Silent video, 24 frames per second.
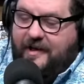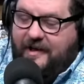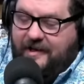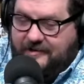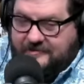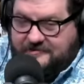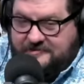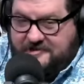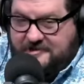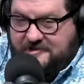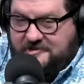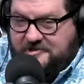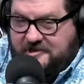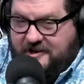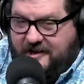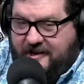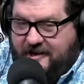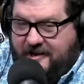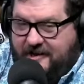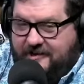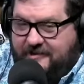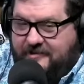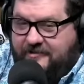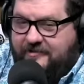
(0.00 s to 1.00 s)
Elton
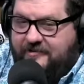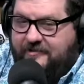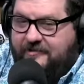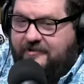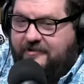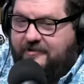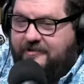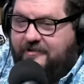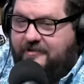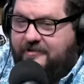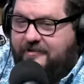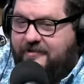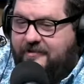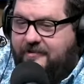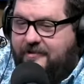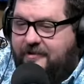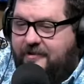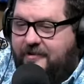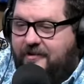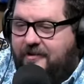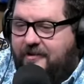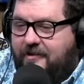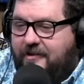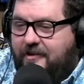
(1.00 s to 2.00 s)
John,
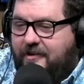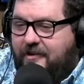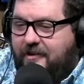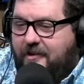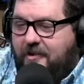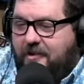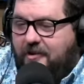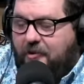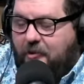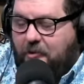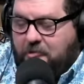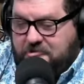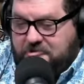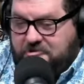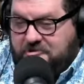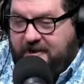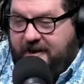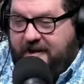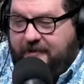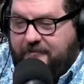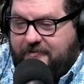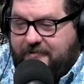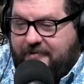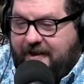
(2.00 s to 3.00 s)
or
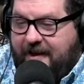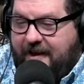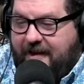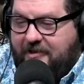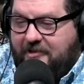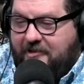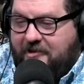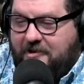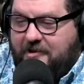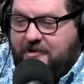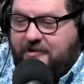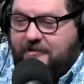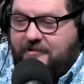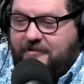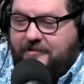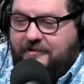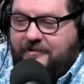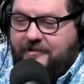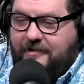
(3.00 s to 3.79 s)
James Taylor?